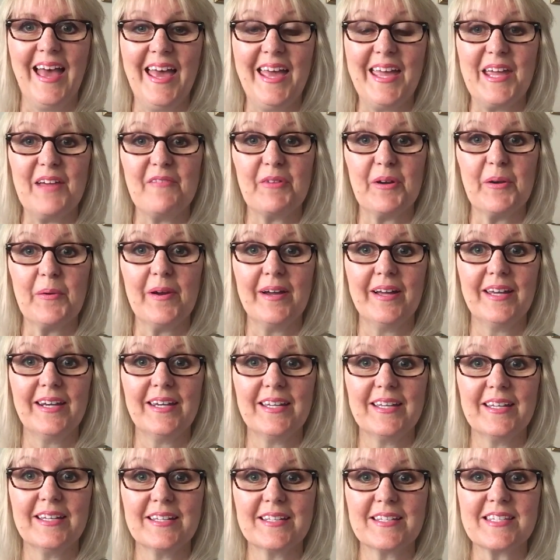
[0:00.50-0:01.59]
Hey everyone,
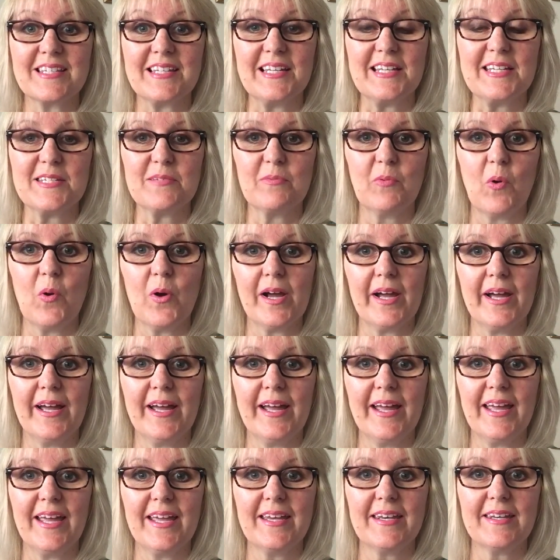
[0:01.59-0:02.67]
it's Lisa Walker,
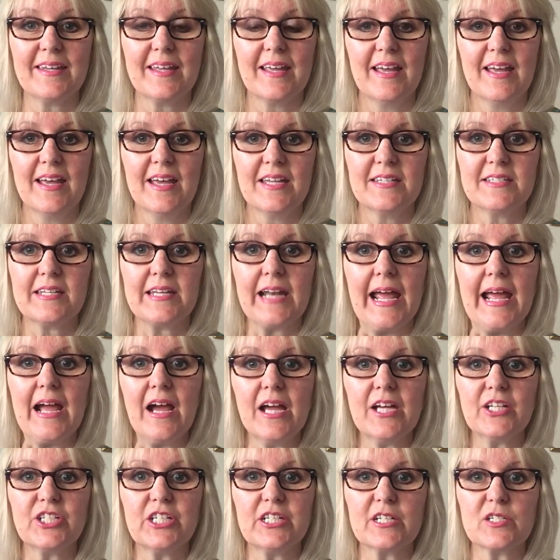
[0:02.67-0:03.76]
and today
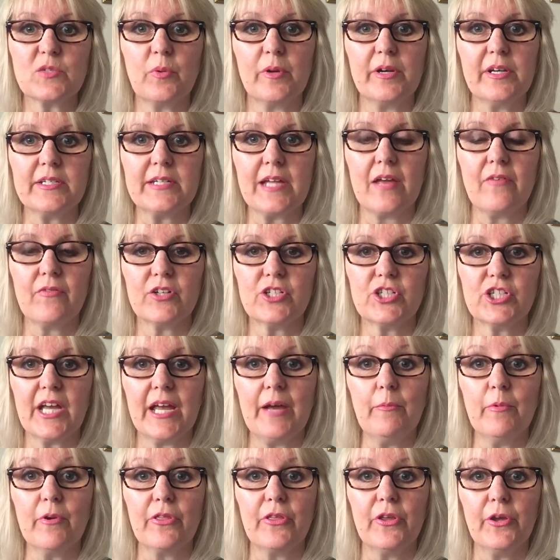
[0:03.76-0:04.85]
I actually just wanted to have a
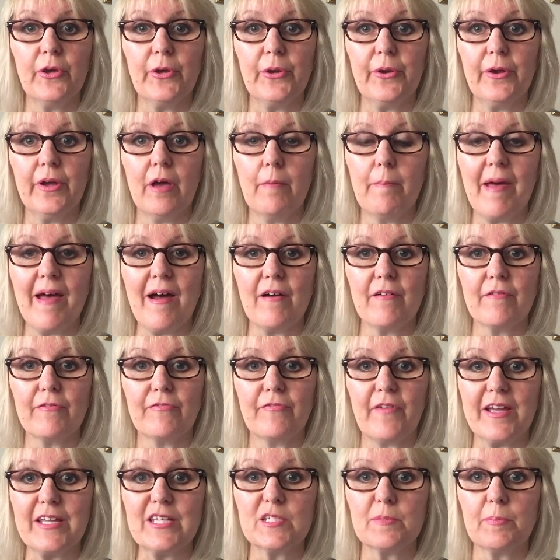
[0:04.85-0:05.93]
chat with you about
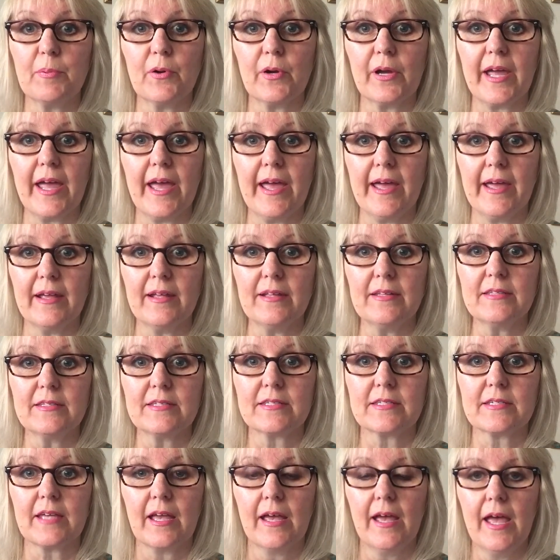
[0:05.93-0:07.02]
Facebook
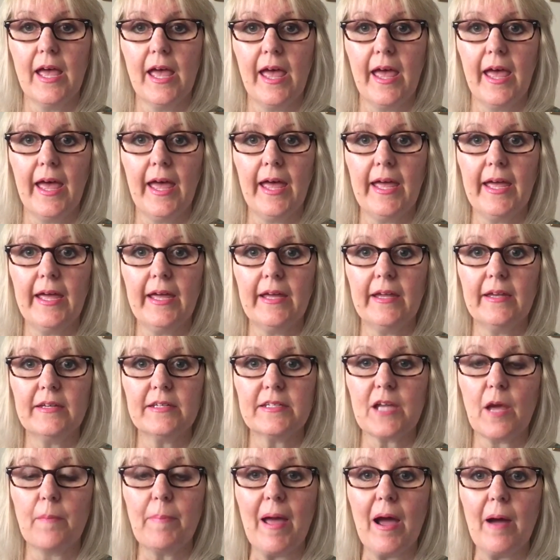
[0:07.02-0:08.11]
ads
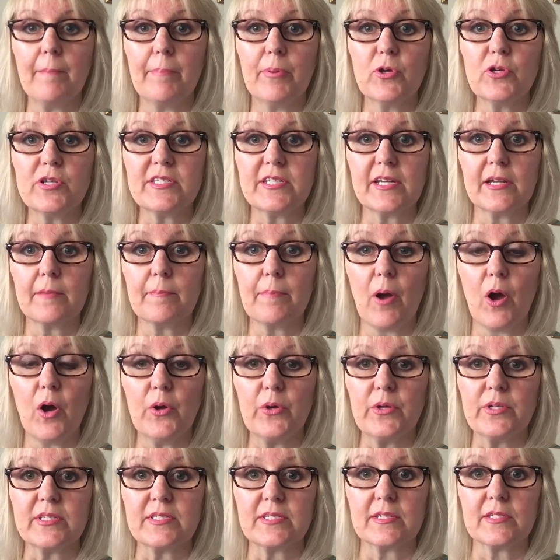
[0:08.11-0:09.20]
and about boosting
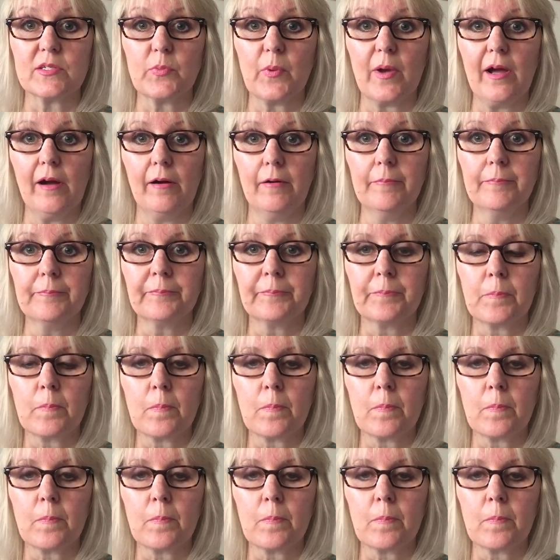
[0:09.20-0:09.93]
posts as well.